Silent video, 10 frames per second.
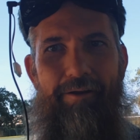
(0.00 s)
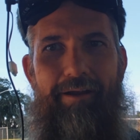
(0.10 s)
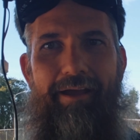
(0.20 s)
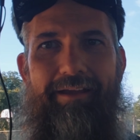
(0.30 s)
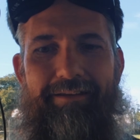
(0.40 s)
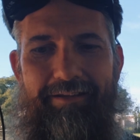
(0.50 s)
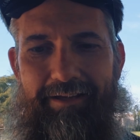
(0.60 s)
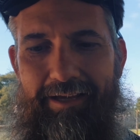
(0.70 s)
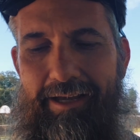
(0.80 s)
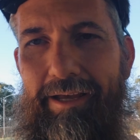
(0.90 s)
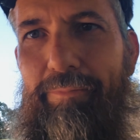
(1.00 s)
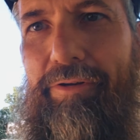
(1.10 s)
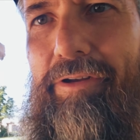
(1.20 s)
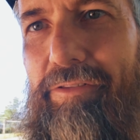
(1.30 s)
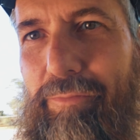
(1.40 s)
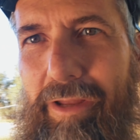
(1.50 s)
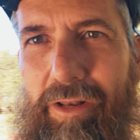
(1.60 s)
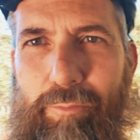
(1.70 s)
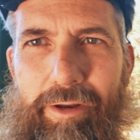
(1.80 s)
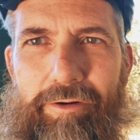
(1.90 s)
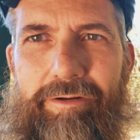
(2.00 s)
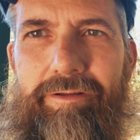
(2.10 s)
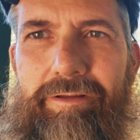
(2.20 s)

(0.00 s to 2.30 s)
right, uh, let me turn this to get a little better.